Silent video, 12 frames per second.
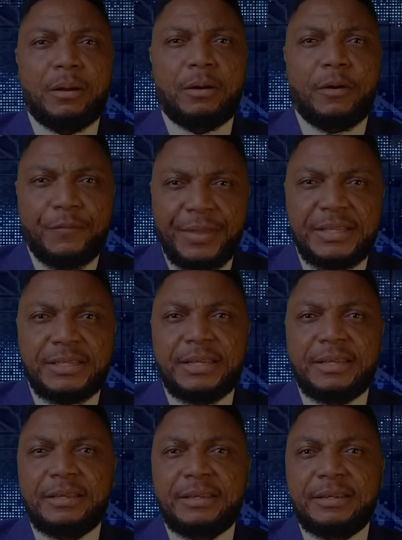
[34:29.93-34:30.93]

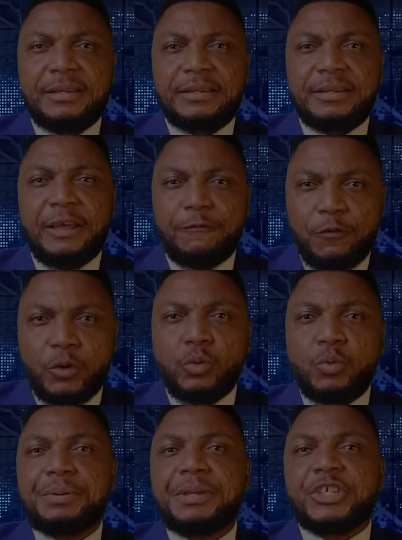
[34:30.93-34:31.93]
obviously the vote
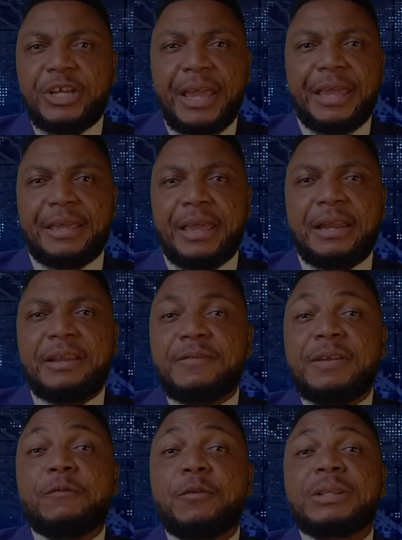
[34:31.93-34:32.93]
will be shared, and if
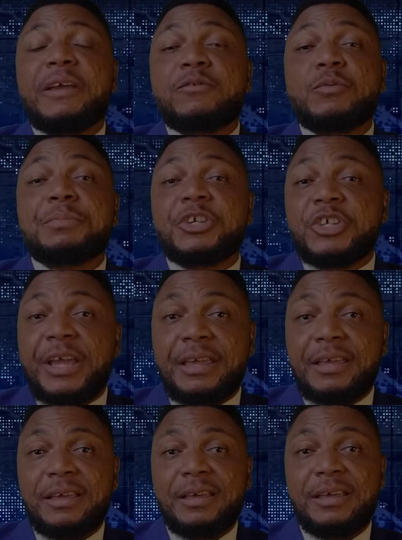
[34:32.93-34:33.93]
the vote have to be
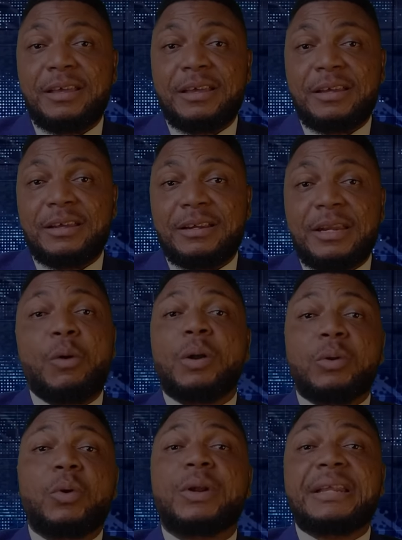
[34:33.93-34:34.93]
shared, the
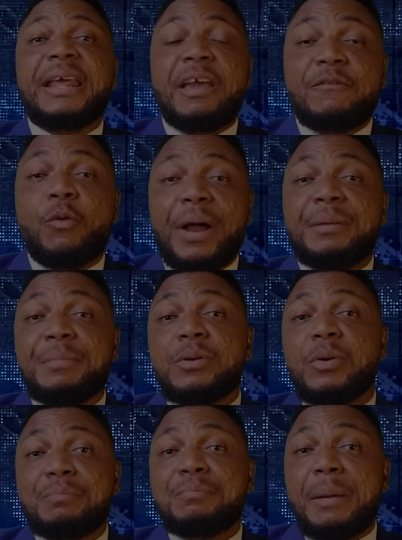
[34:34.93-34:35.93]
one who already have 1
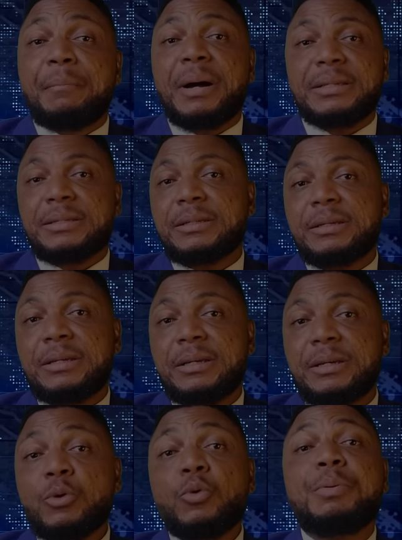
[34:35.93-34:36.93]
million members,
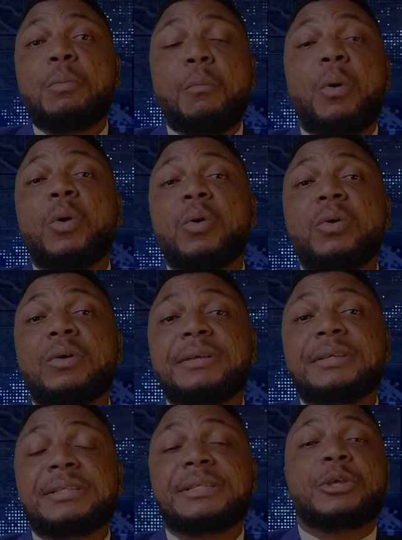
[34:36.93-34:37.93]
it will be more
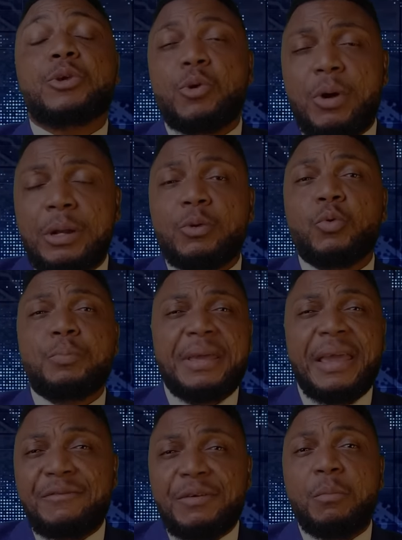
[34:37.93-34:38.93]
secure and will
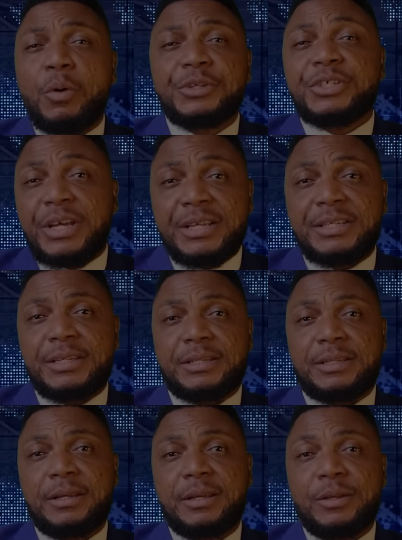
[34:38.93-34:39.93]
be having more
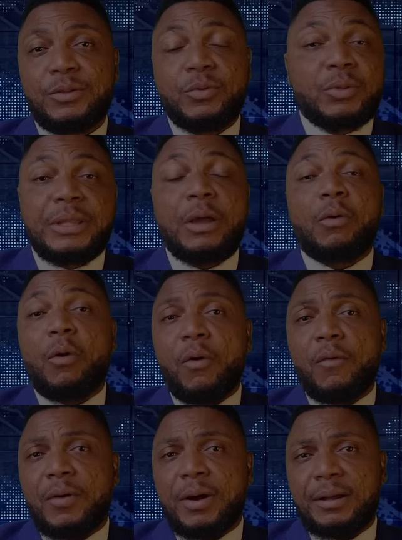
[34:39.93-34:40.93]
chances to take
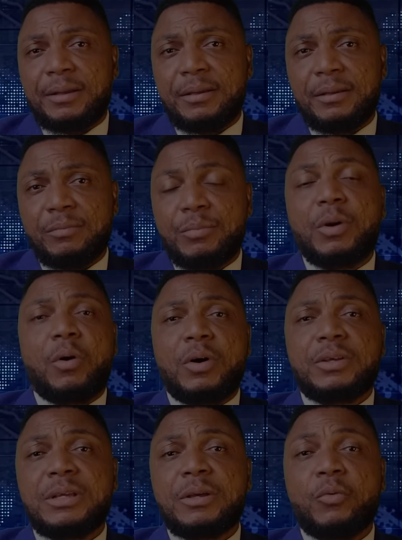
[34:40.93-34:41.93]
over.
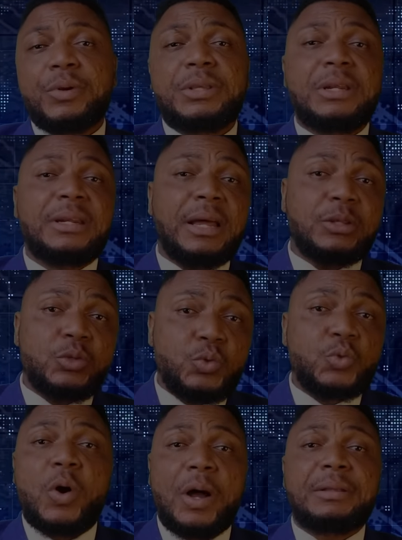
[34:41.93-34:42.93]
Because within that
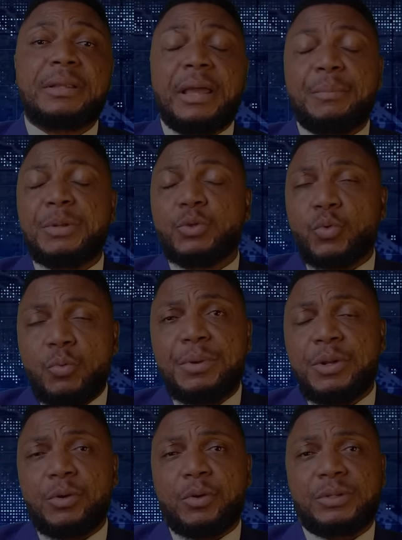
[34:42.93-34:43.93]
2
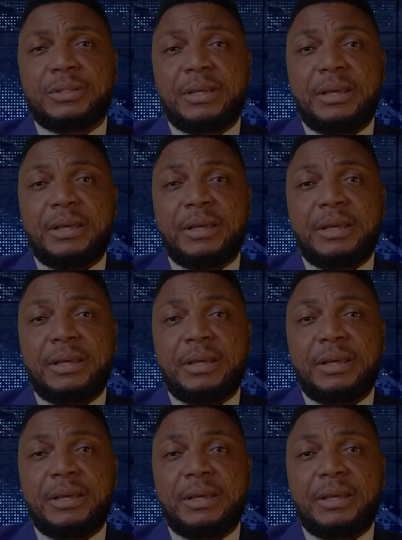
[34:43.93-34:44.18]
million,